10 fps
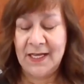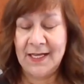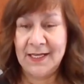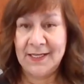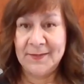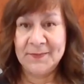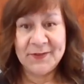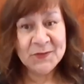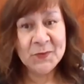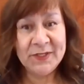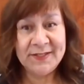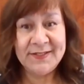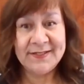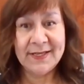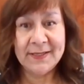Uh, this one
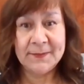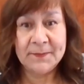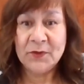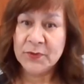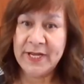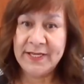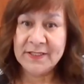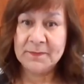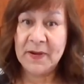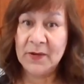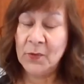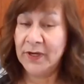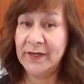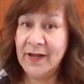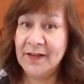is um, 3 eighths by one
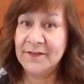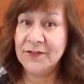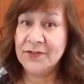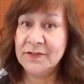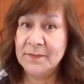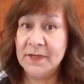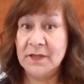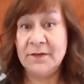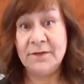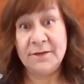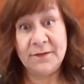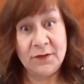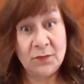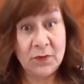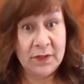and a half inches, but if
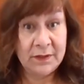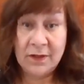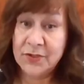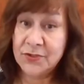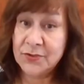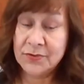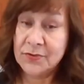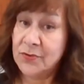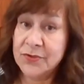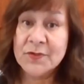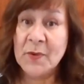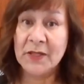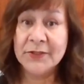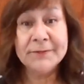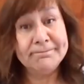you want it larger or
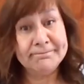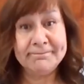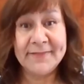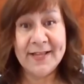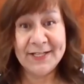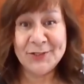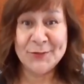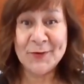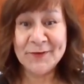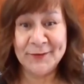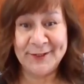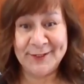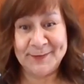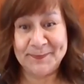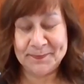smaller, that's your
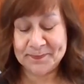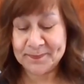preference.